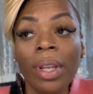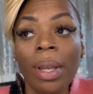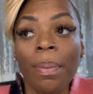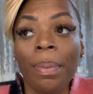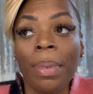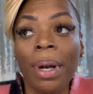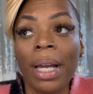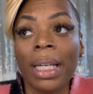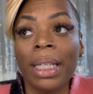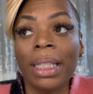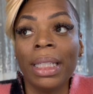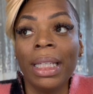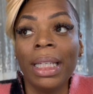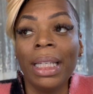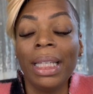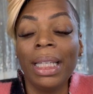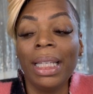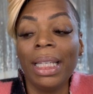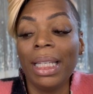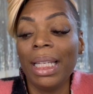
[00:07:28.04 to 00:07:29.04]
But
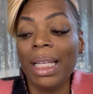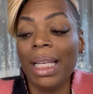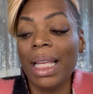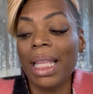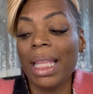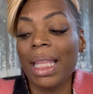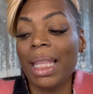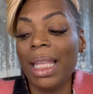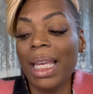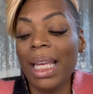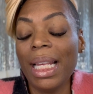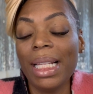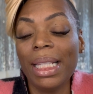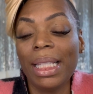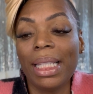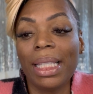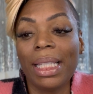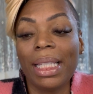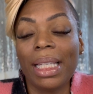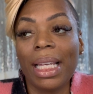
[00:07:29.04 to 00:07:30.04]

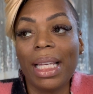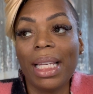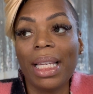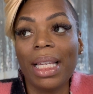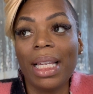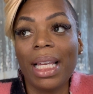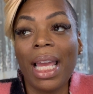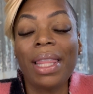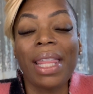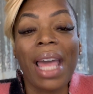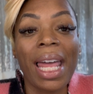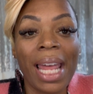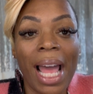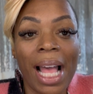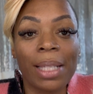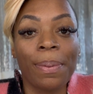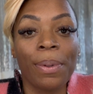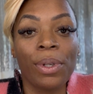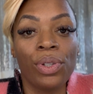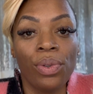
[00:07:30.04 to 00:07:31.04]
this that
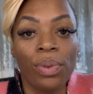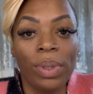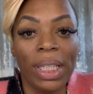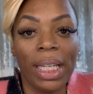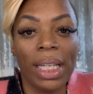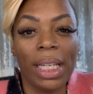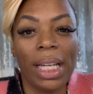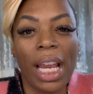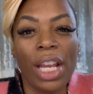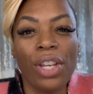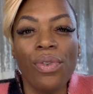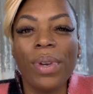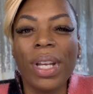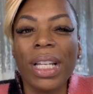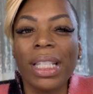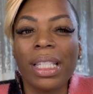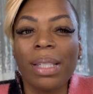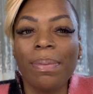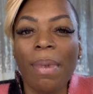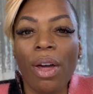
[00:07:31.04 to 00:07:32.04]
has patchouli in it and you
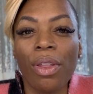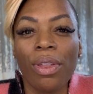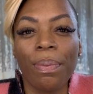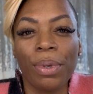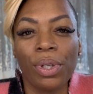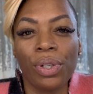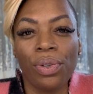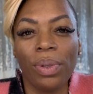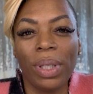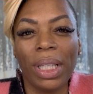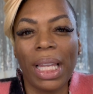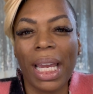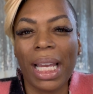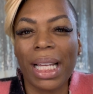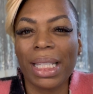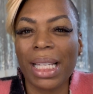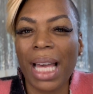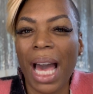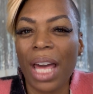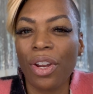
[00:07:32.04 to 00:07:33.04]
can smell the patchouli like
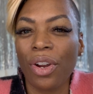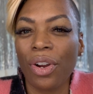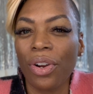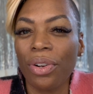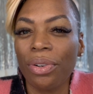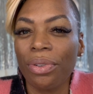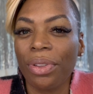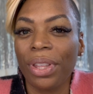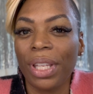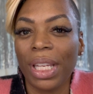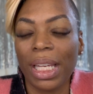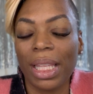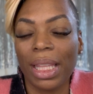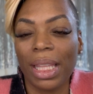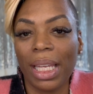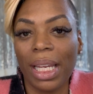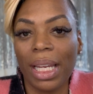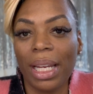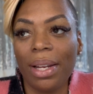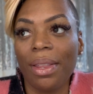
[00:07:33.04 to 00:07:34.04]
it's kind of earthy in
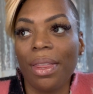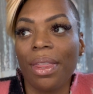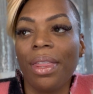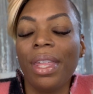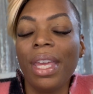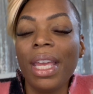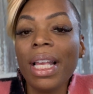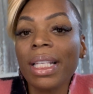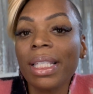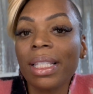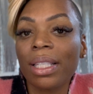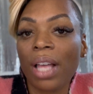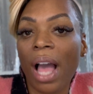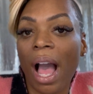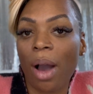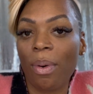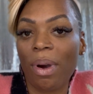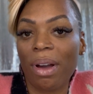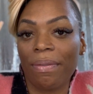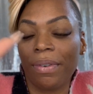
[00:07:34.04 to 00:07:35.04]
there this
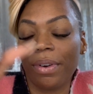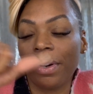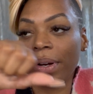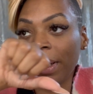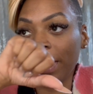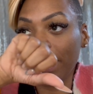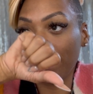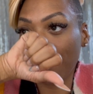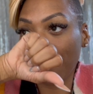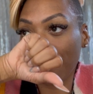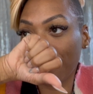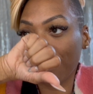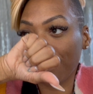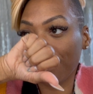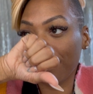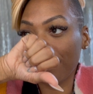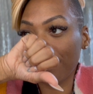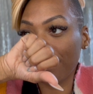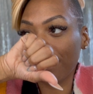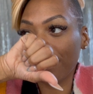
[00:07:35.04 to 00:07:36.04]
however
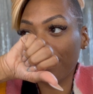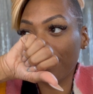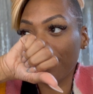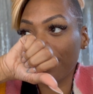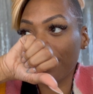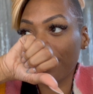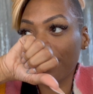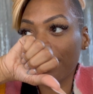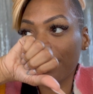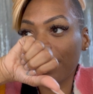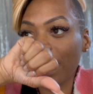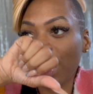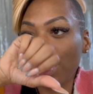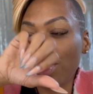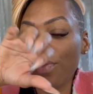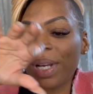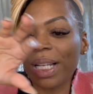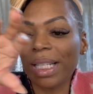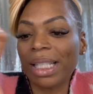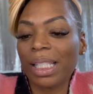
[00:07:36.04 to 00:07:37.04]

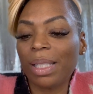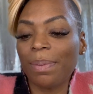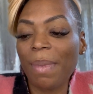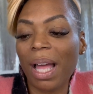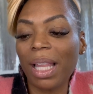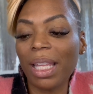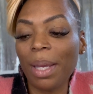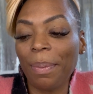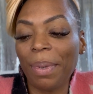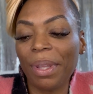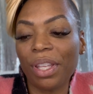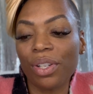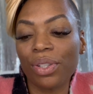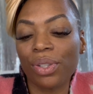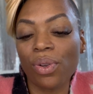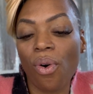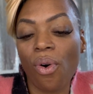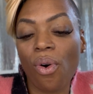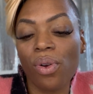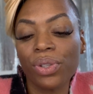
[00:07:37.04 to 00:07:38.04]
you can smell it but there's
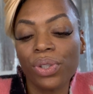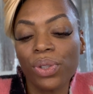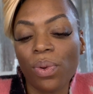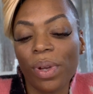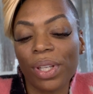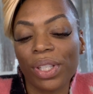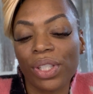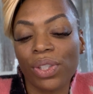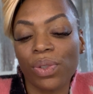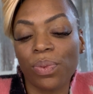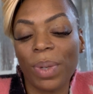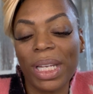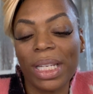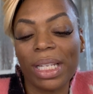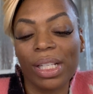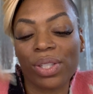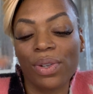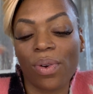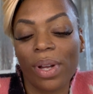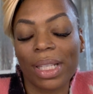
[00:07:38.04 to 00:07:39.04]
also a
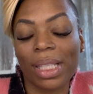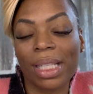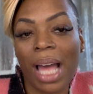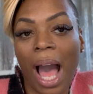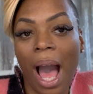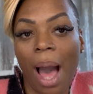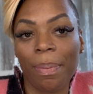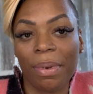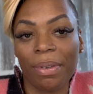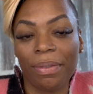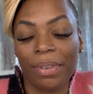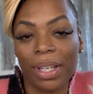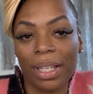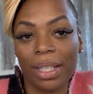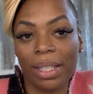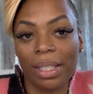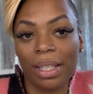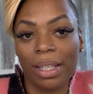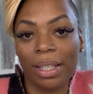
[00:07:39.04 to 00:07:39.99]
sweetness on top of it